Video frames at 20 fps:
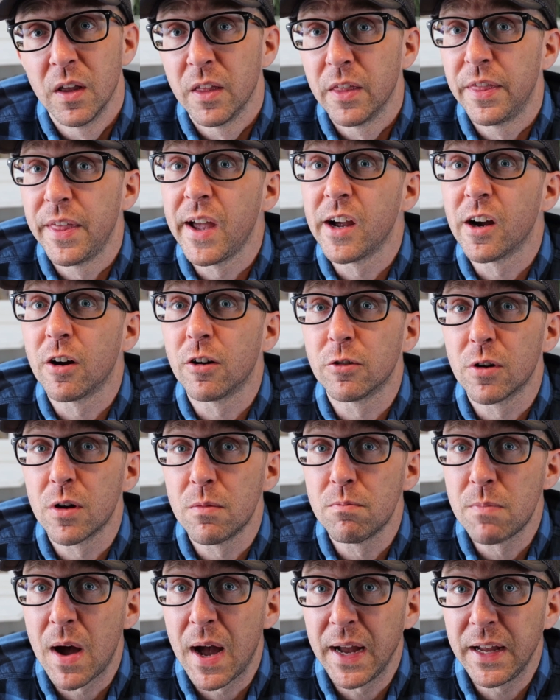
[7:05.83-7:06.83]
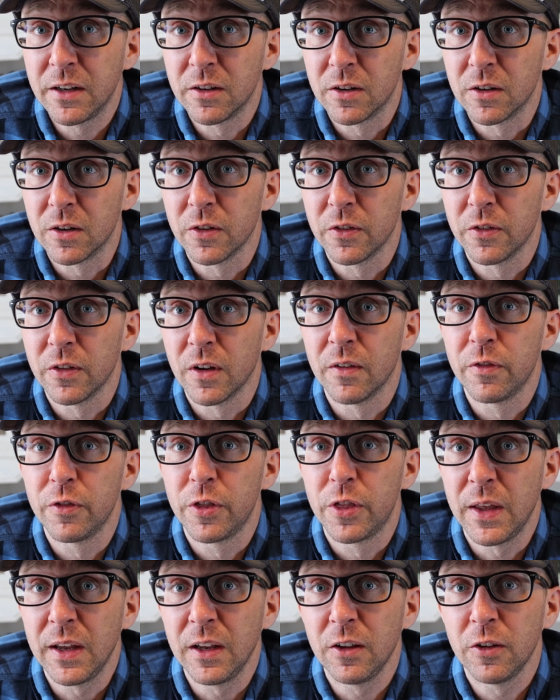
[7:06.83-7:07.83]
They are reminders of
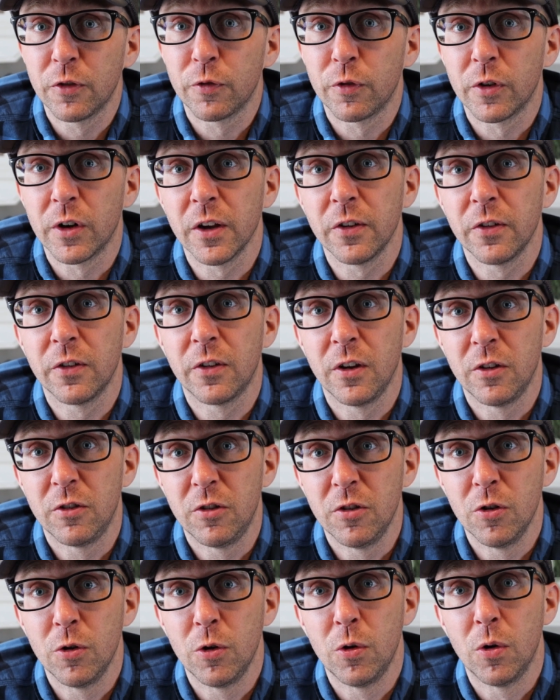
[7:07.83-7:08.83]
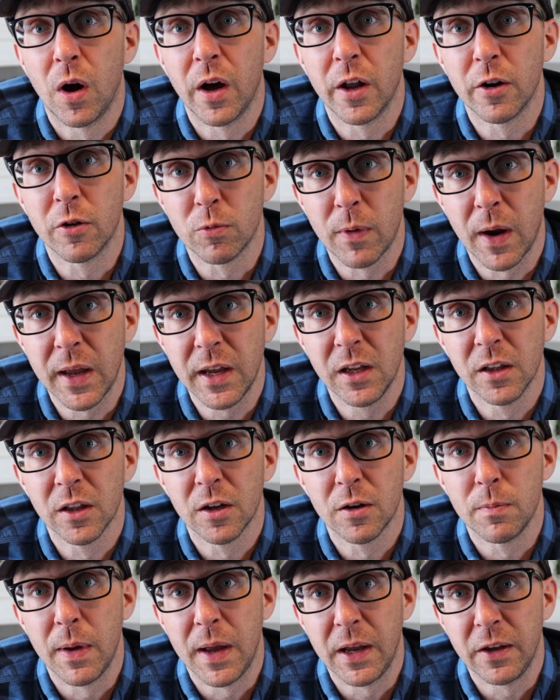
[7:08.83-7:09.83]
things for us to do on a
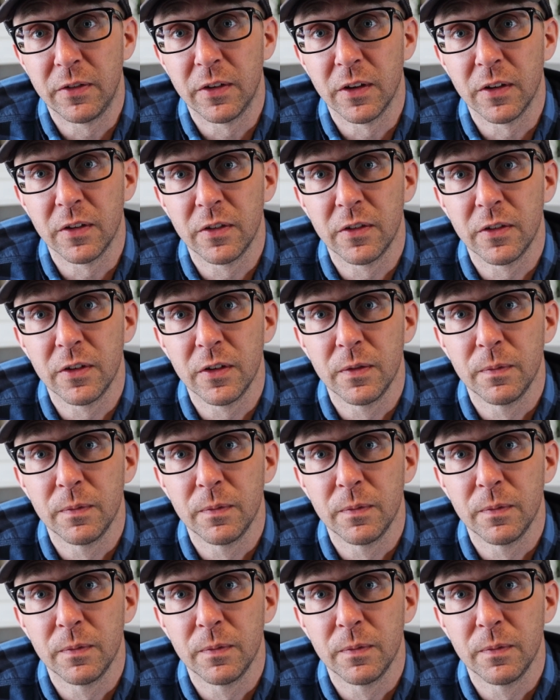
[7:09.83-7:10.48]
regular basis.